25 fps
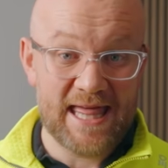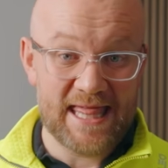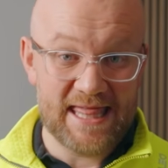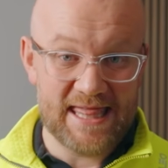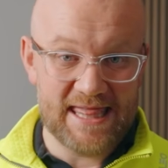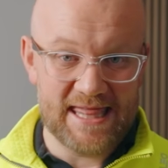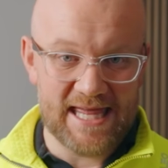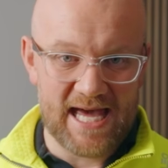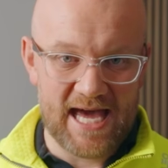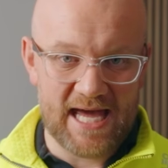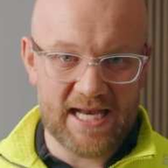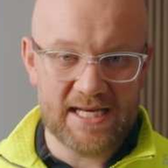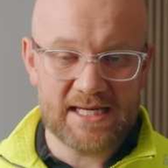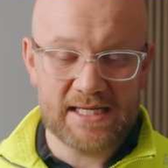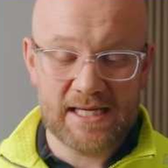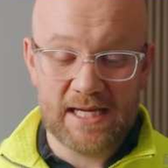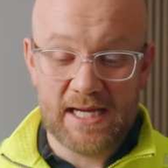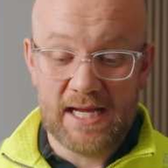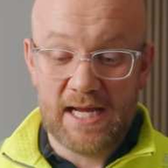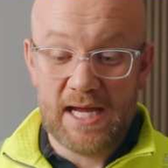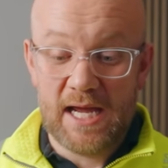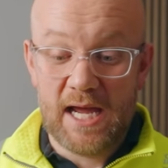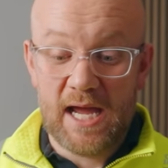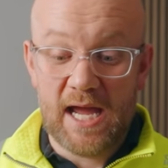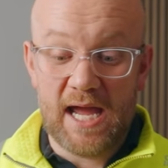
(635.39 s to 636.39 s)
Then,
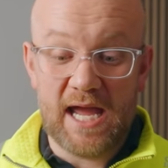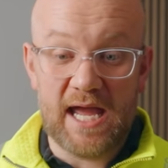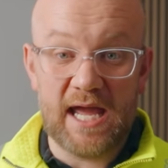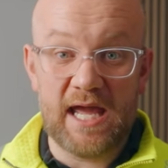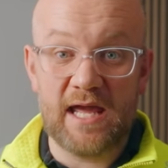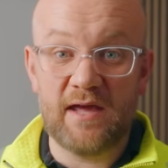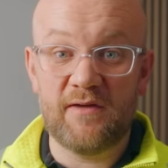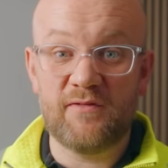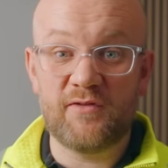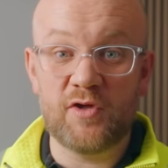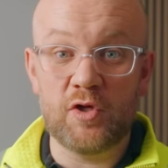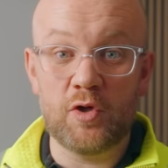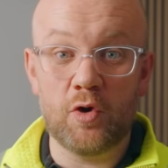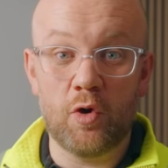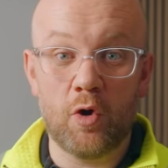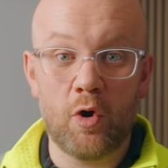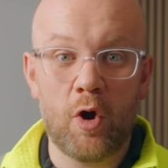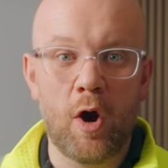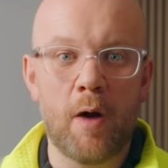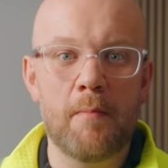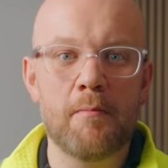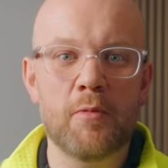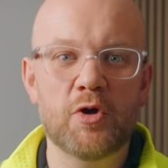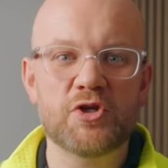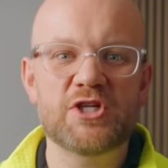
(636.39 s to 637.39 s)
if
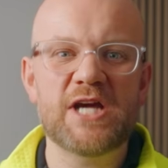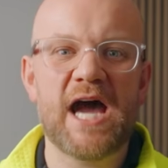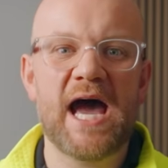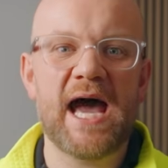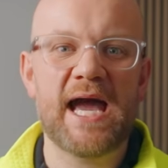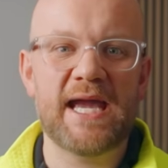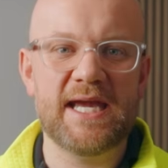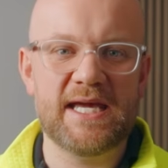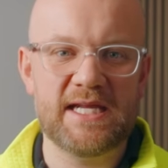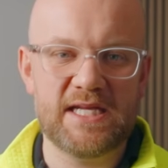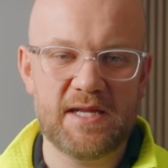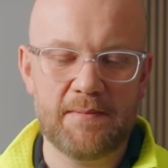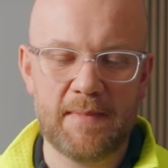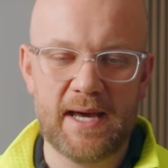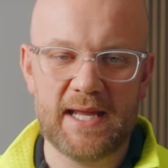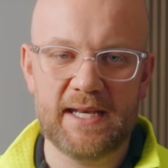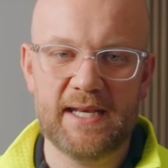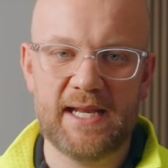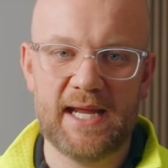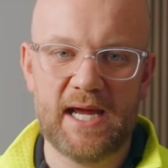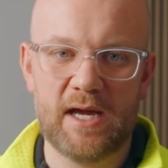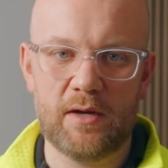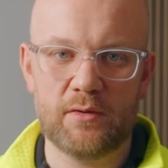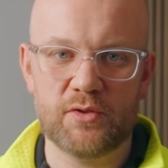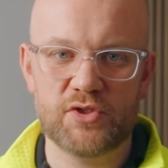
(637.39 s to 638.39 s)
you're a much higher
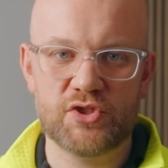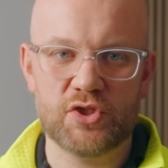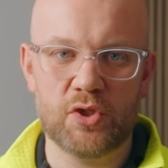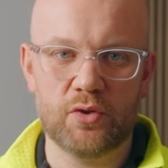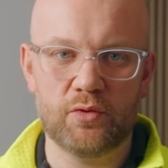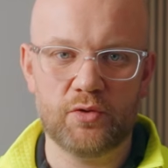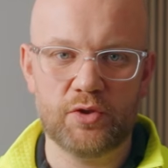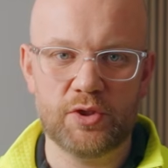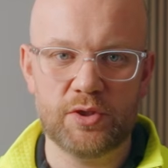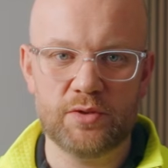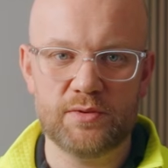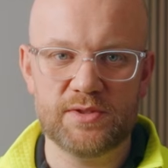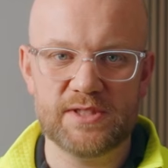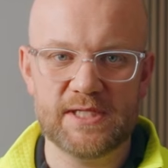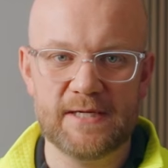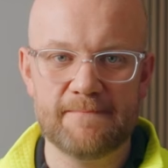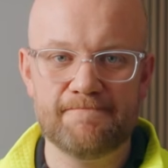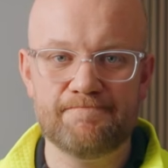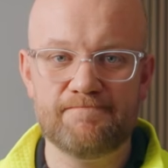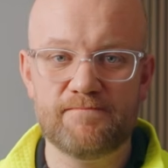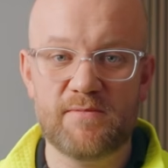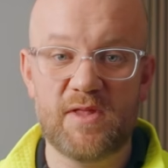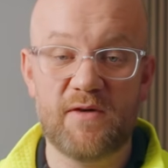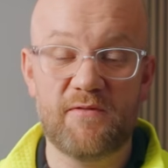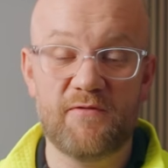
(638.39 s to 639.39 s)
demand household user,
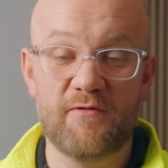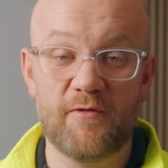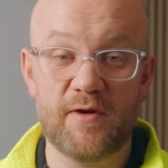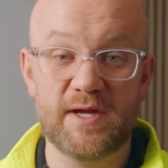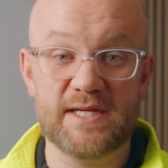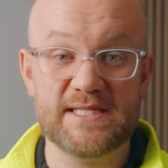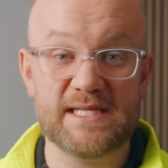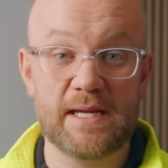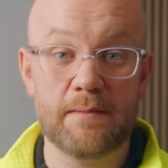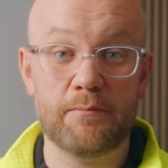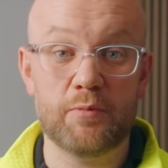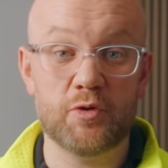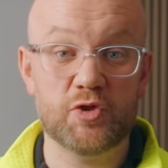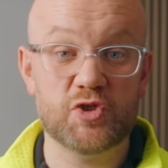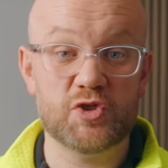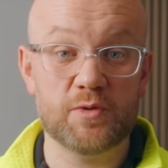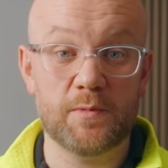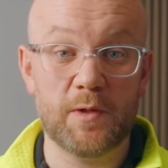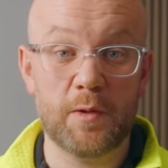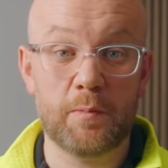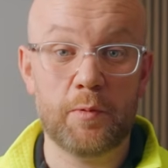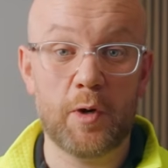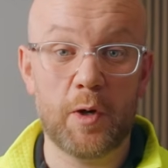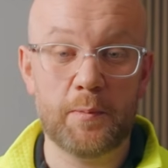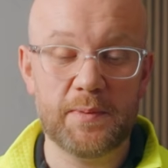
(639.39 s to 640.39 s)
for example, some
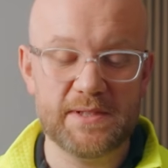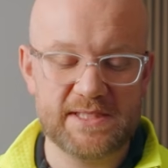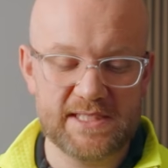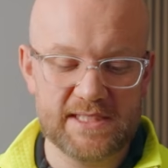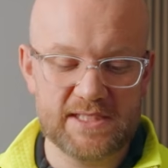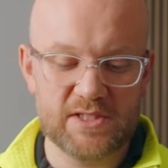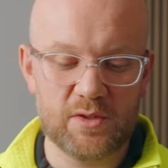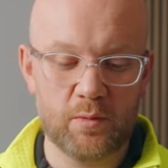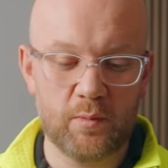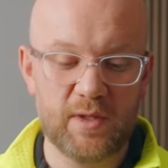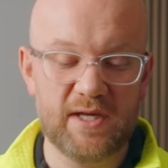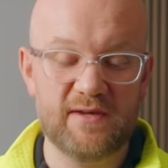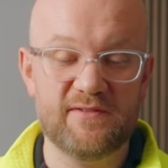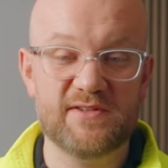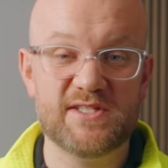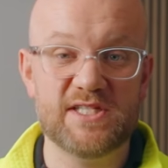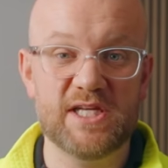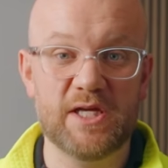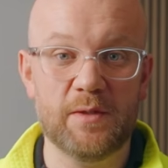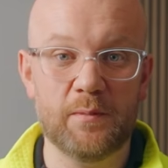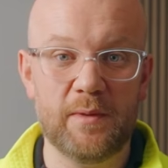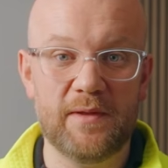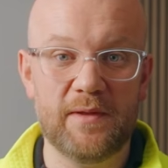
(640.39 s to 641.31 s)
of the properties that we've seen